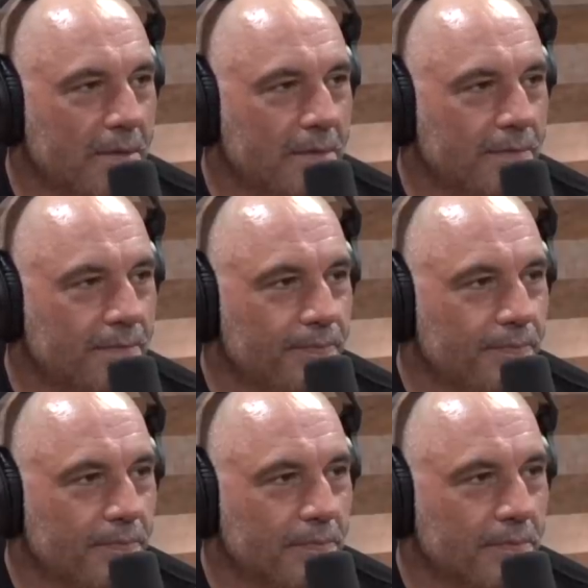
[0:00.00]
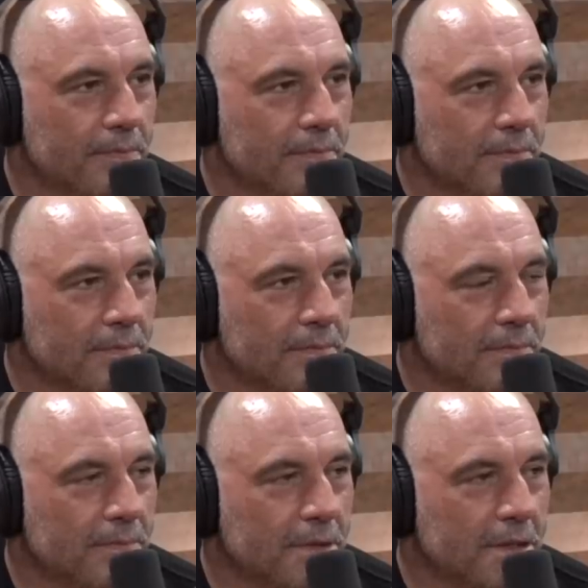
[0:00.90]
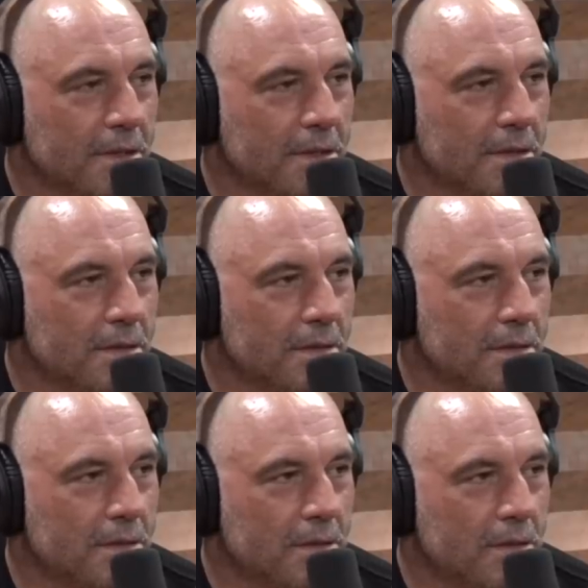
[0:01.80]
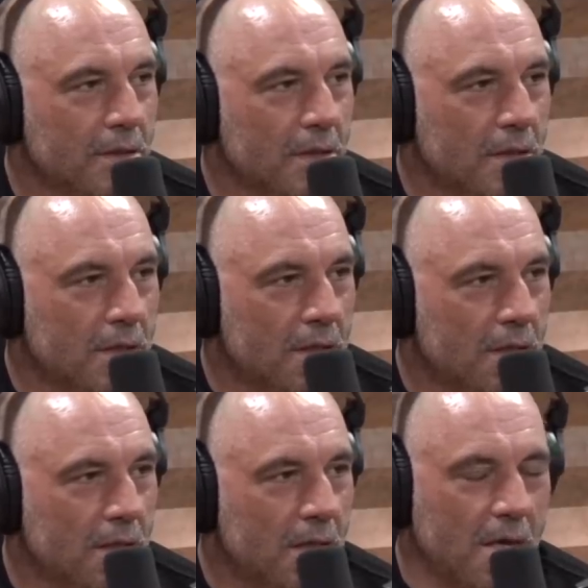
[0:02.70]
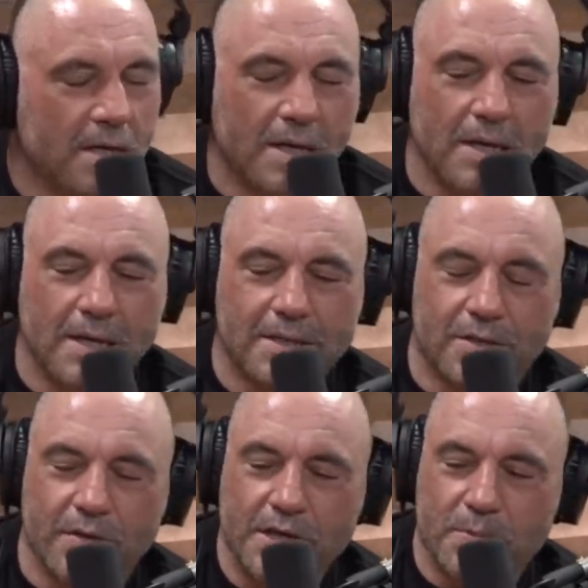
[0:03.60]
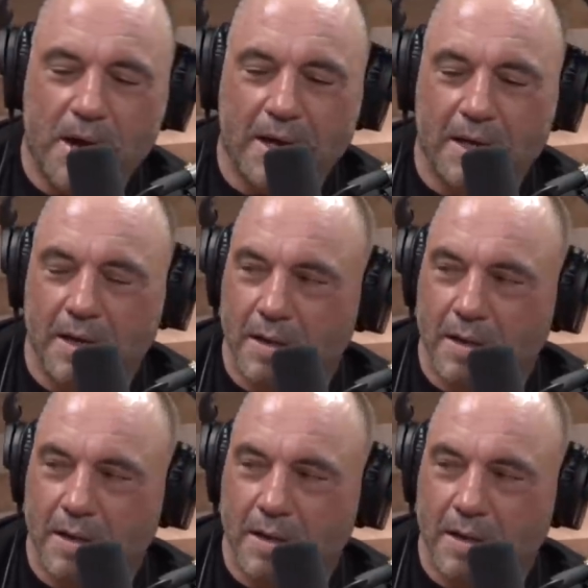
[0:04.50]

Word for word: There's a bunch of jokes referring to it, and there's a bunch of new mm. jokes about like iPads and blah. blah. Are they gonna let Screech back in?